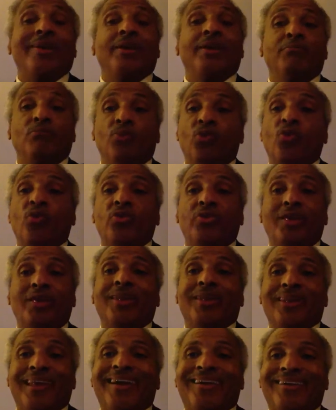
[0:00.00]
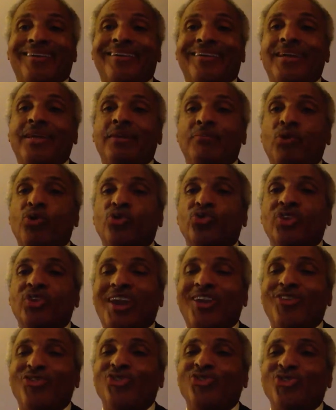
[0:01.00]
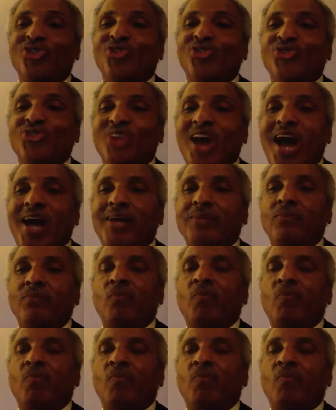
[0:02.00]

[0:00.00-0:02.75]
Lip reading: and more than likely in most cases it's not,